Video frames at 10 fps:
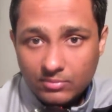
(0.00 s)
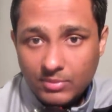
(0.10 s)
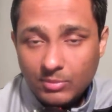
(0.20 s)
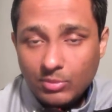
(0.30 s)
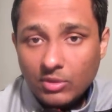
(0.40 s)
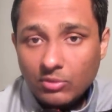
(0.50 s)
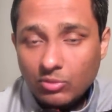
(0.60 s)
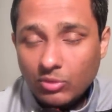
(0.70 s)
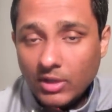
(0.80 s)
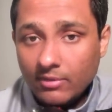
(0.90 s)
people
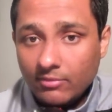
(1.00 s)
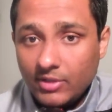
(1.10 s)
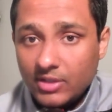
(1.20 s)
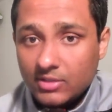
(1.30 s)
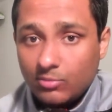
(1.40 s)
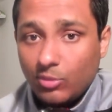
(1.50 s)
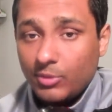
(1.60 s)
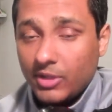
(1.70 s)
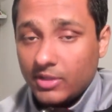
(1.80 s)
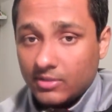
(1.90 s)
who have Venus
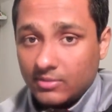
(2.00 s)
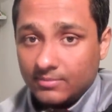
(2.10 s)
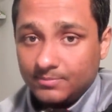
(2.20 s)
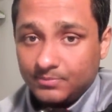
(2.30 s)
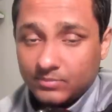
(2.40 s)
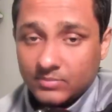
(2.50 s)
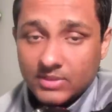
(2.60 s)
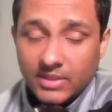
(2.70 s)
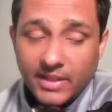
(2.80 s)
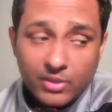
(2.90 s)
prominent,
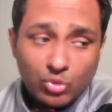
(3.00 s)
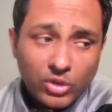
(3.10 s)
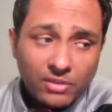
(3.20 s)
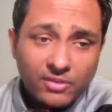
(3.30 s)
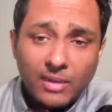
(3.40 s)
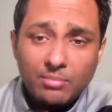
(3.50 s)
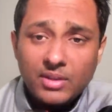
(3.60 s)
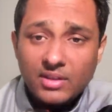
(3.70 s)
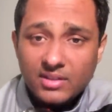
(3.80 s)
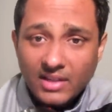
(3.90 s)
it could have
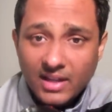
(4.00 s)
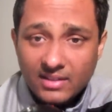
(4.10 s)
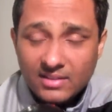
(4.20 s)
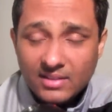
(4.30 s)
appeared that